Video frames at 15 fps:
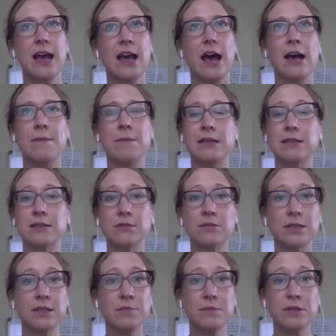And so
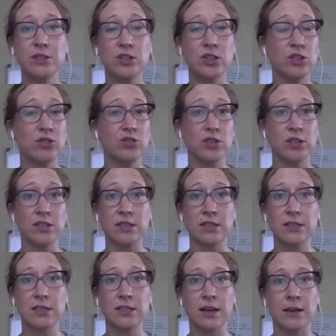some
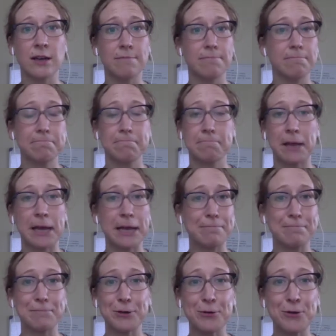institutions, I
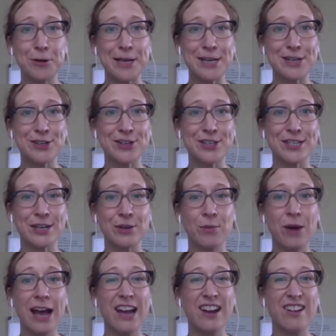totally understand
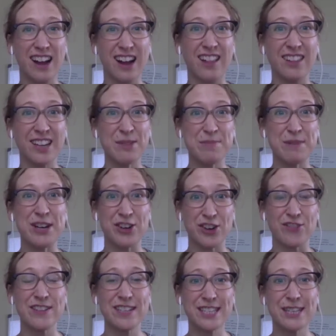why, are a little bit
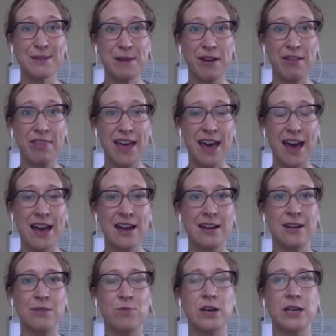nervous about that
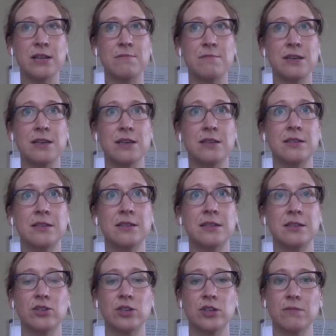and what it means
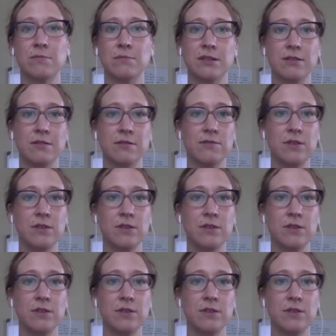in terms of,